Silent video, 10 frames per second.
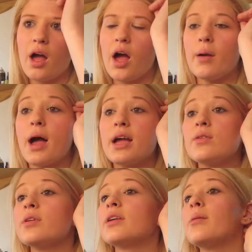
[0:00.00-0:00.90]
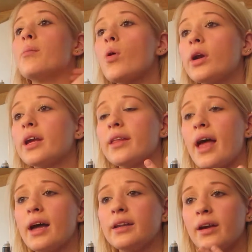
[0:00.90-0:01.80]
I do it in the morning in
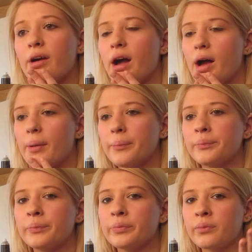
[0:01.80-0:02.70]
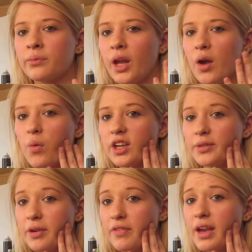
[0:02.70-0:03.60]
that. I'll wash
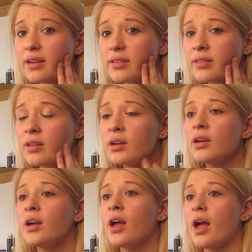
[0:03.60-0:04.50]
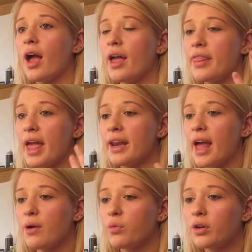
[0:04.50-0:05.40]
my face and then
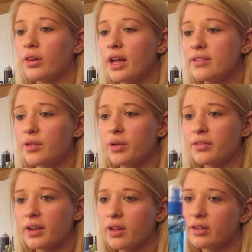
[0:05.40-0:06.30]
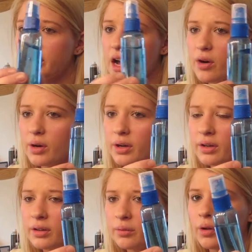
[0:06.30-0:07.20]
I will cleanse it once I get out of the shower.
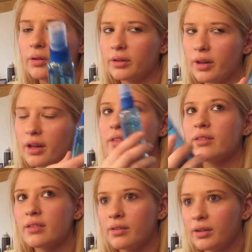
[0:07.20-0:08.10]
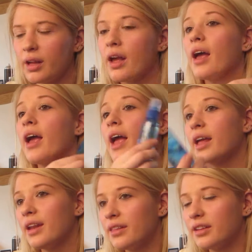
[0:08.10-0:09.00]
Well, cleanse
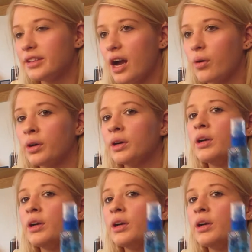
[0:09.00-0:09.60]
it in the shower.